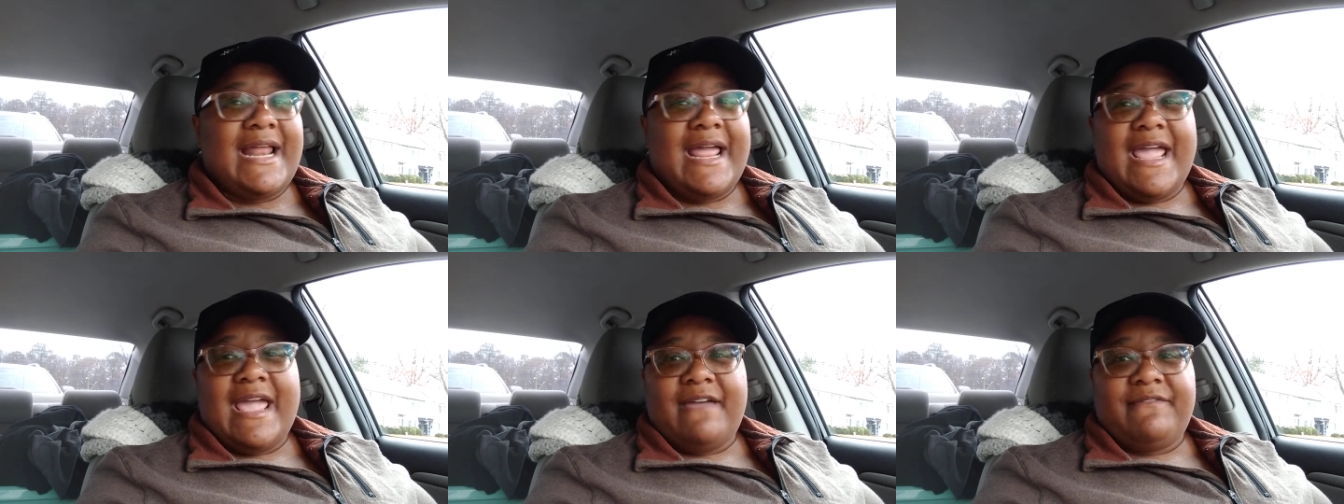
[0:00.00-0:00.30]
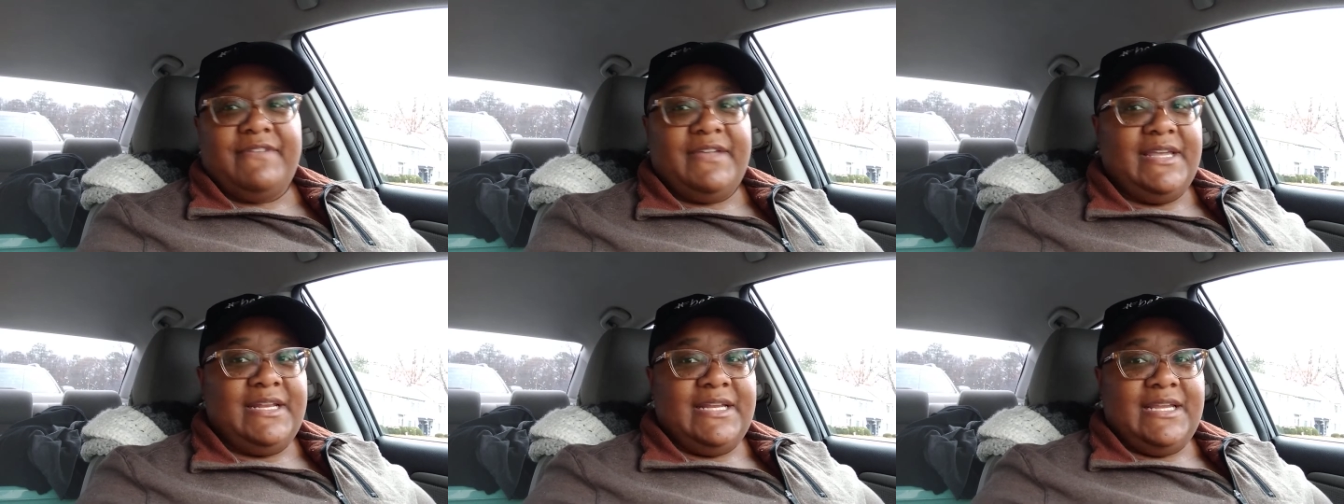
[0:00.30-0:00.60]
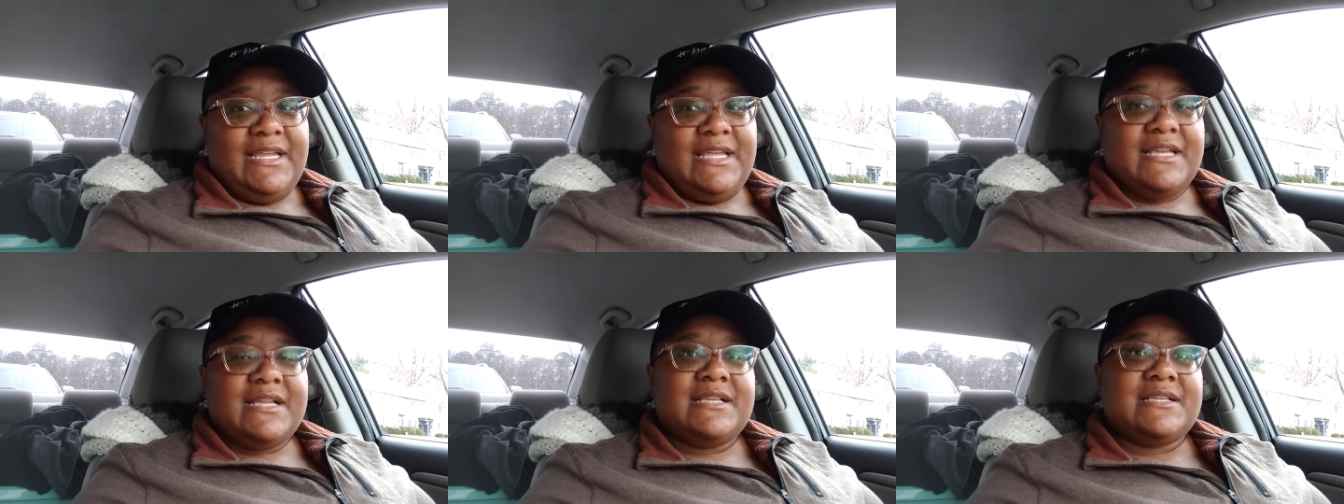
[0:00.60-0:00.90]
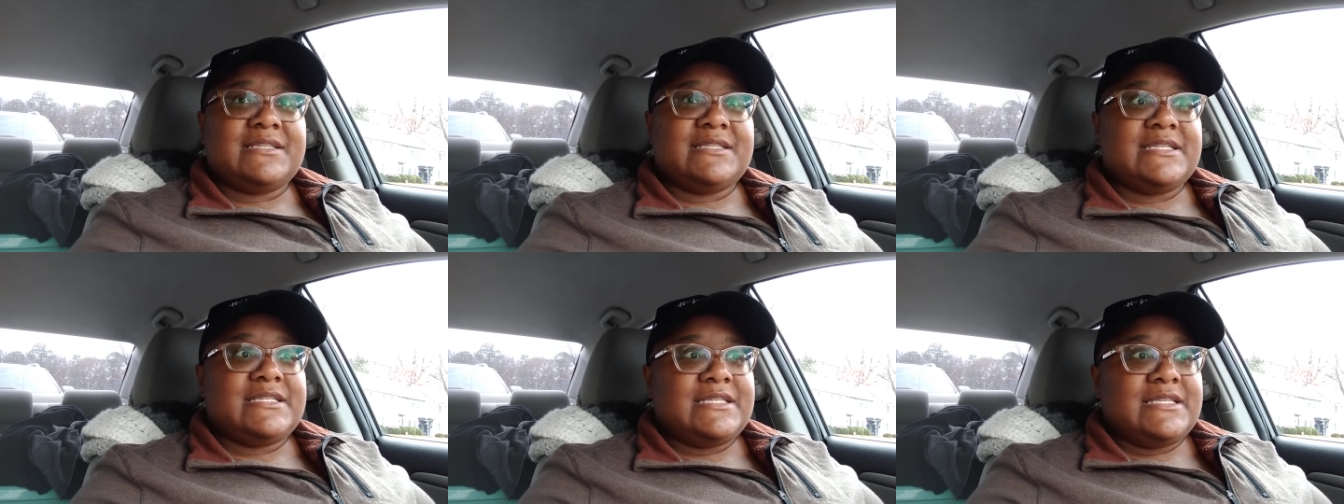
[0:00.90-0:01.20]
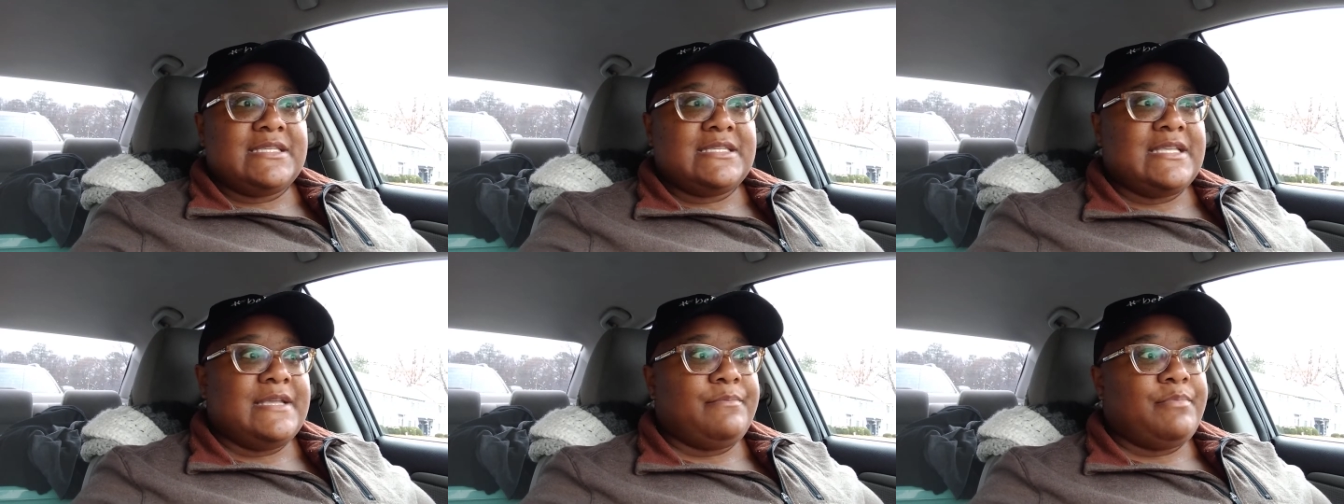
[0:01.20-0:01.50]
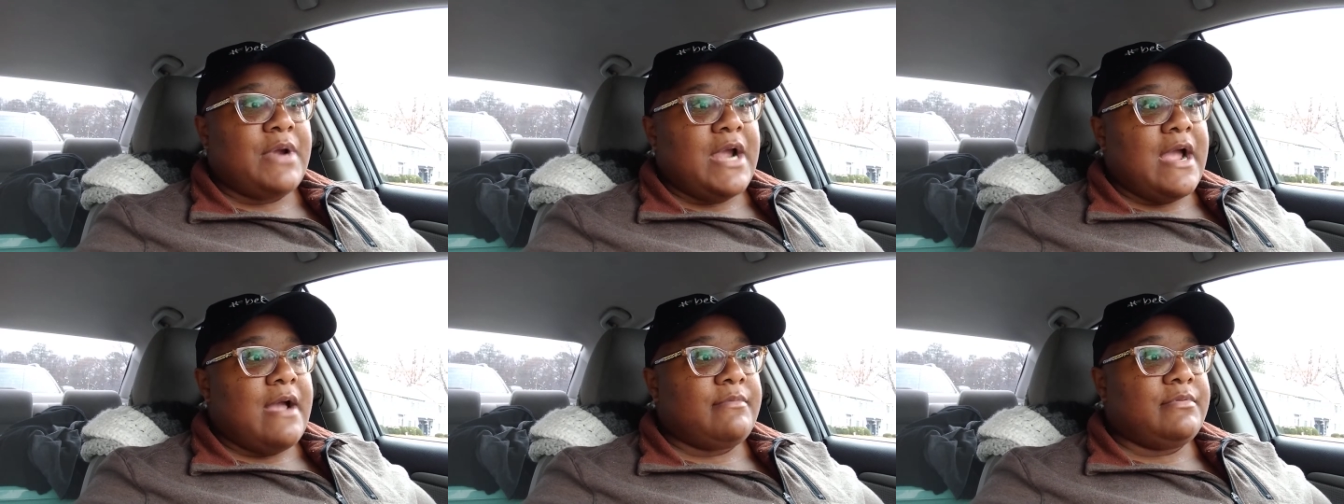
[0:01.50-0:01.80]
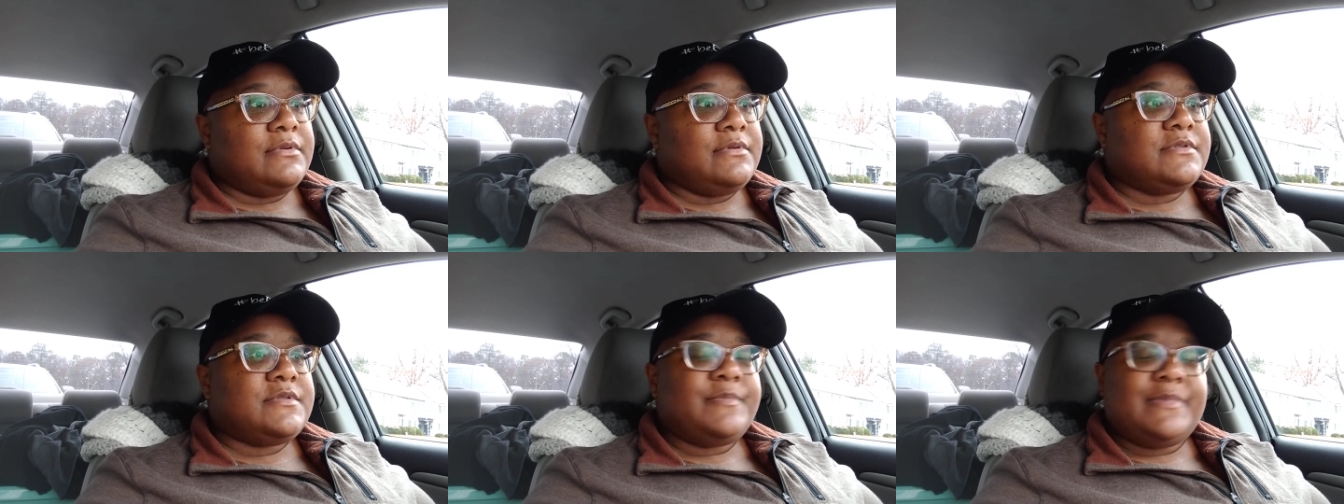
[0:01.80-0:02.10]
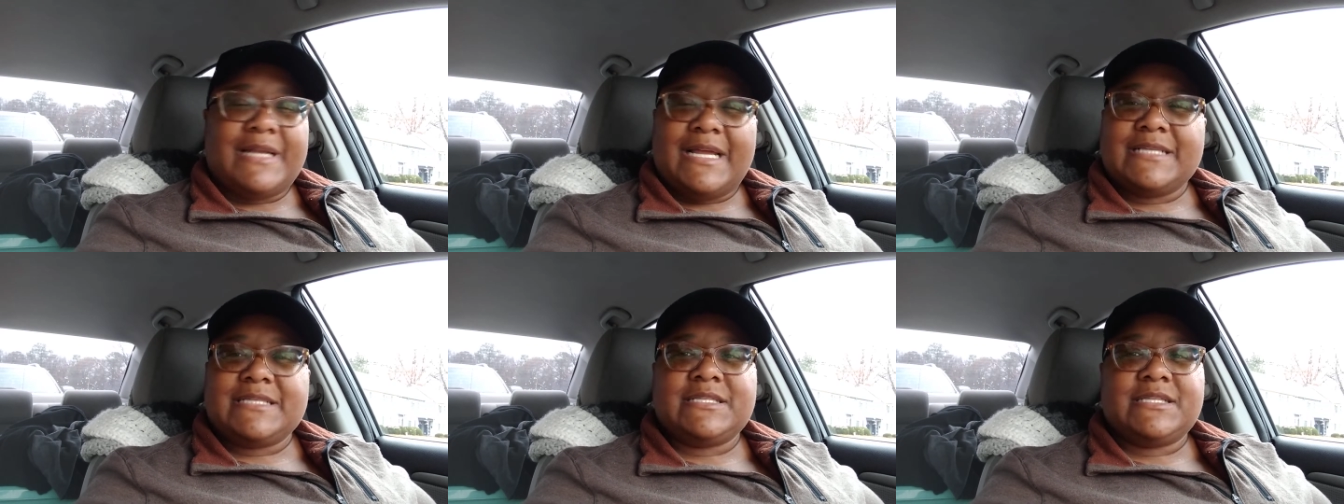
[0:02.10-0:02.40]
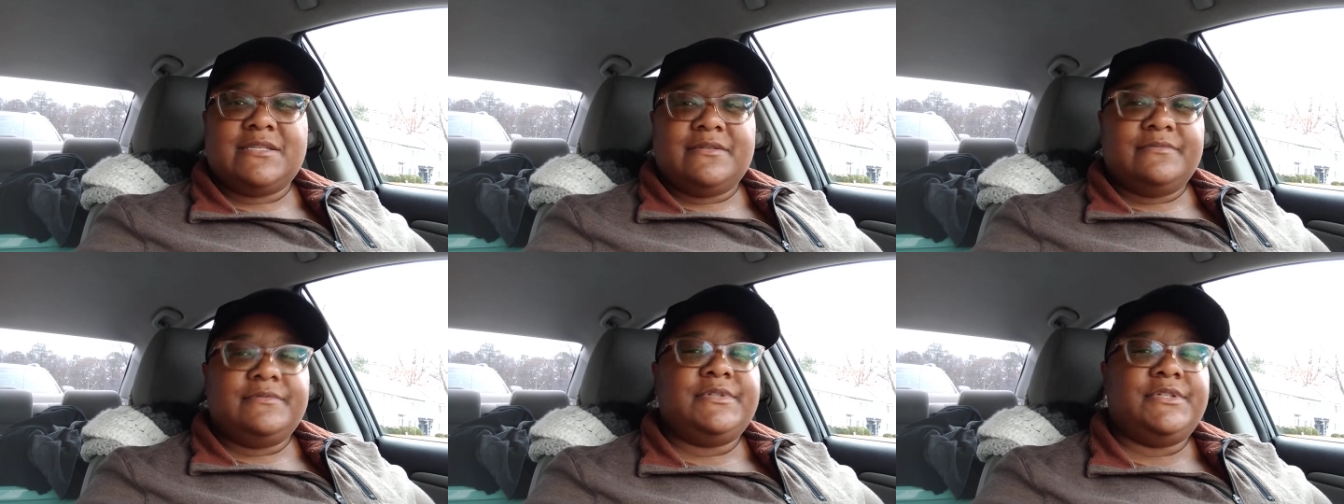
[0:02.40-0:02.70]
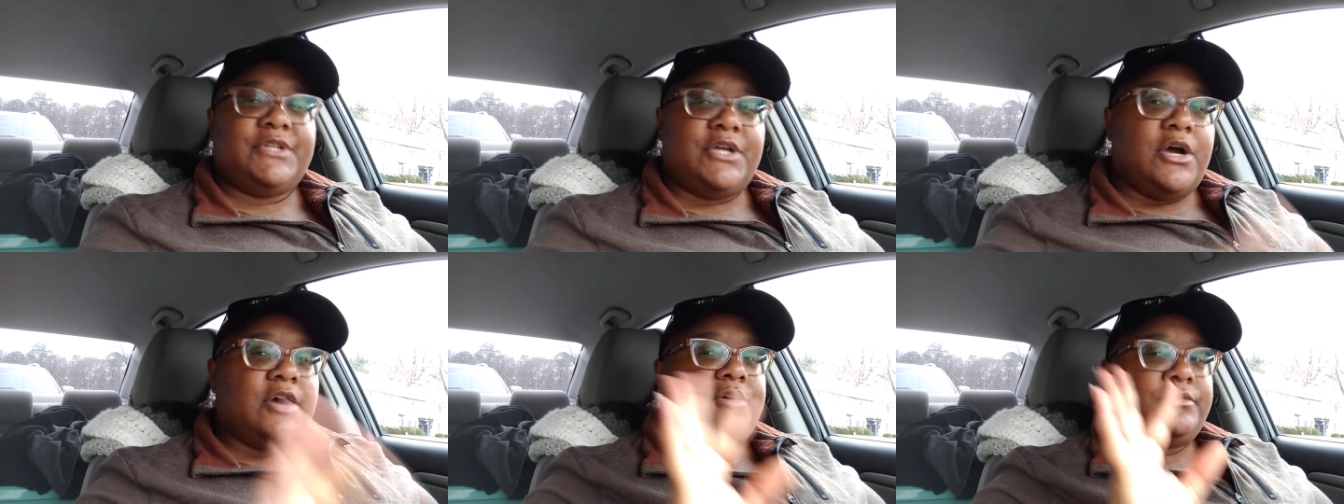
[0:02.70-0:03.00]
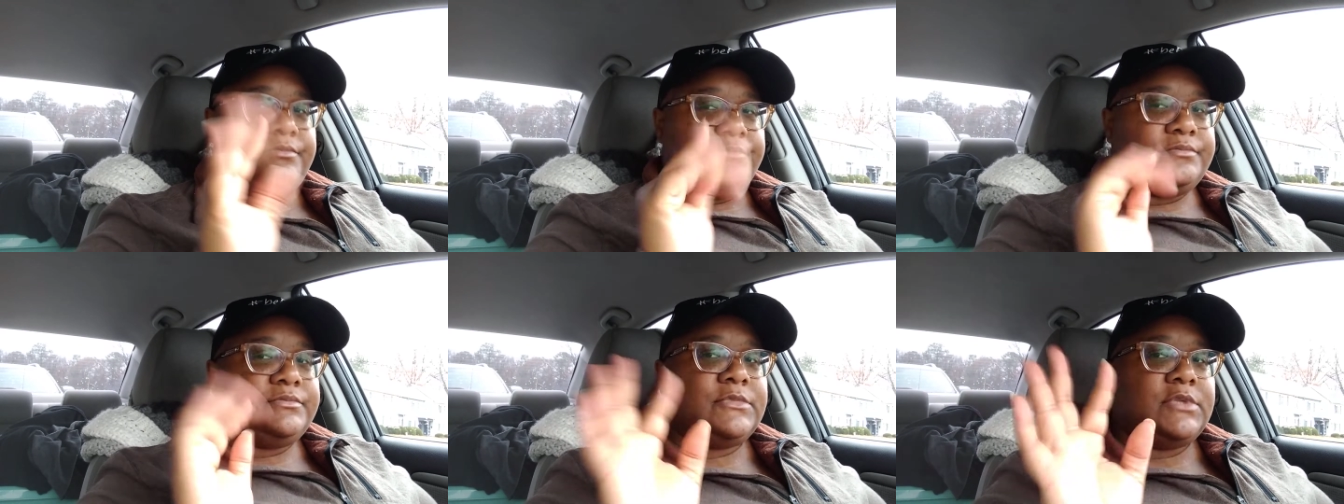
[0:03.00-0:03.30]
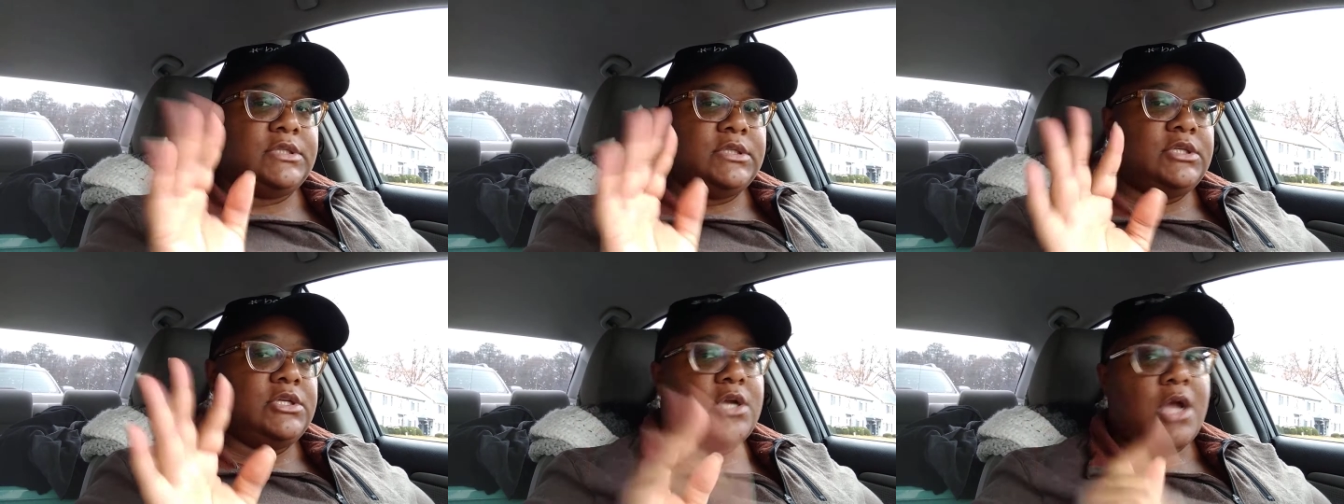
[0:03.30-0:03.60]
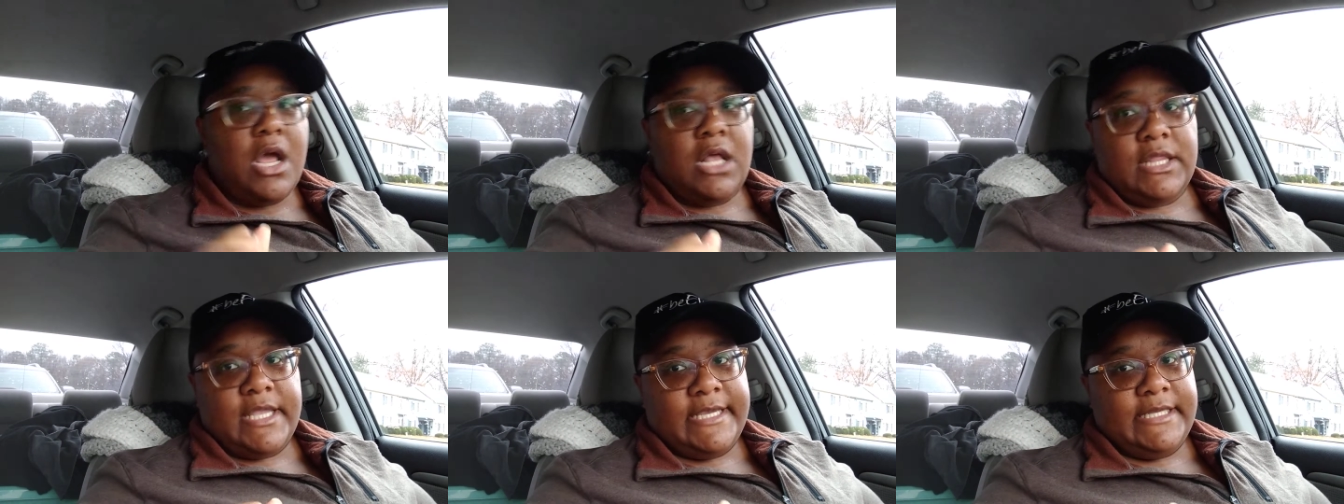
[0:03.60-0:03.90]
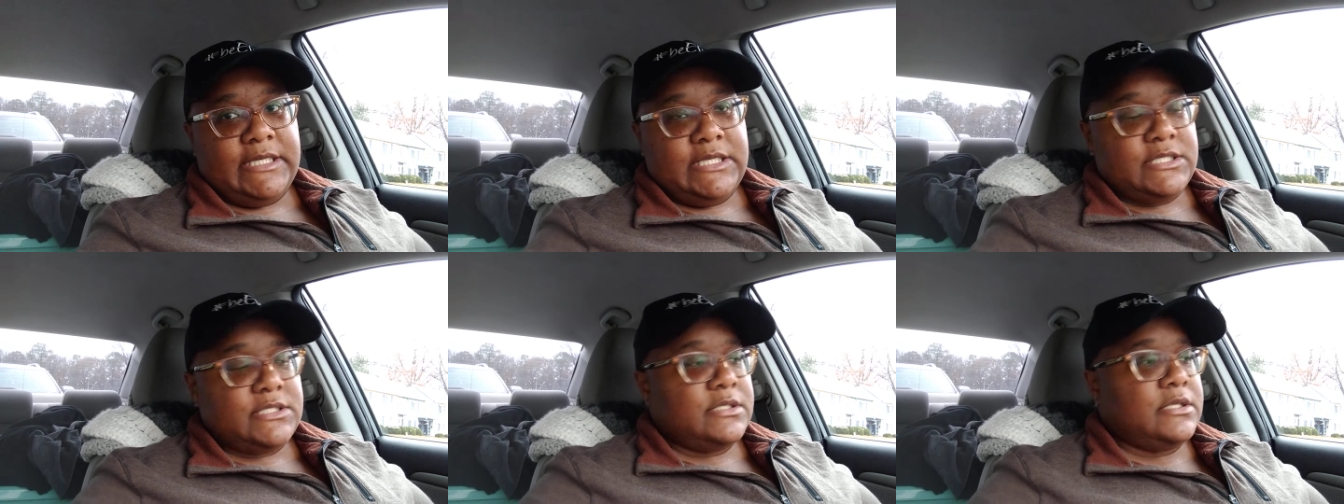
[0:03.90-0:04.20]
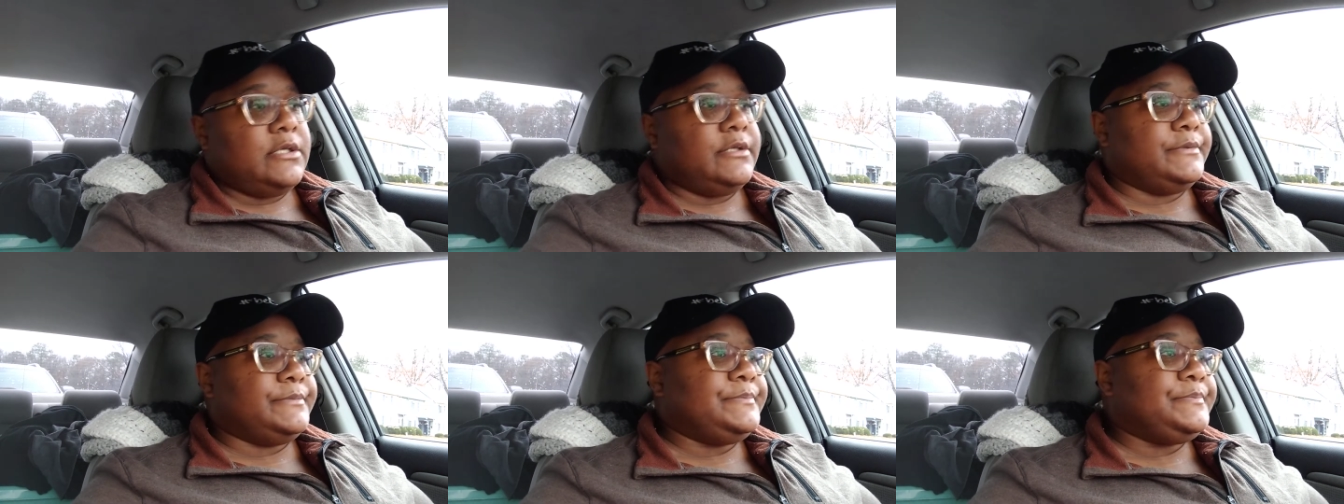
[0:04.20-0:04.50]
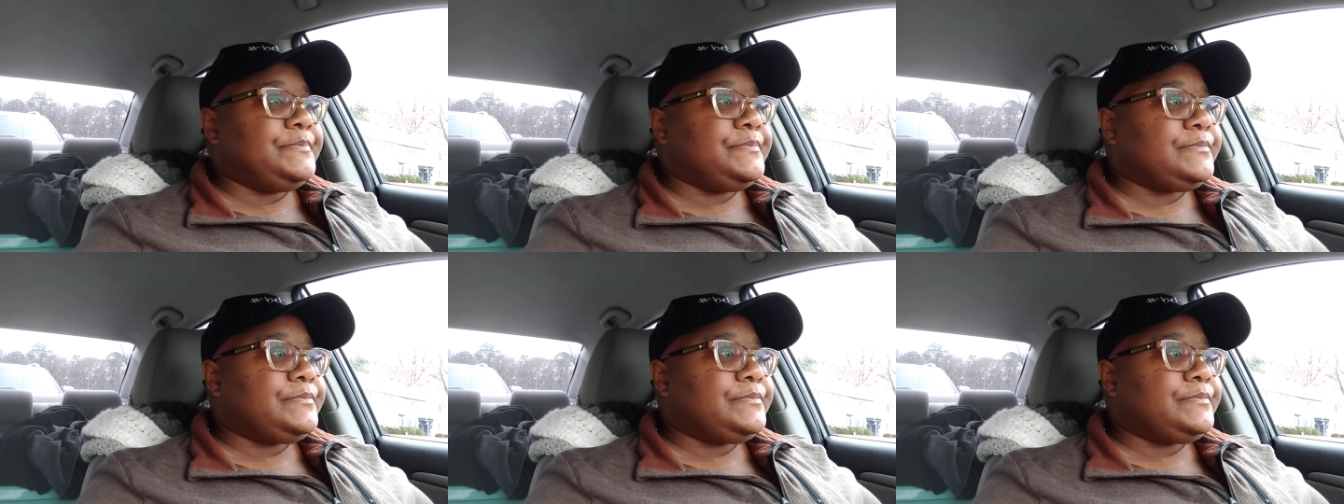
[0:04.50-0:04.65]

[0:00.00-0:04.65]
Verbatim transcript: I have any inconsistency problems, but I, you know, y'all ladies know.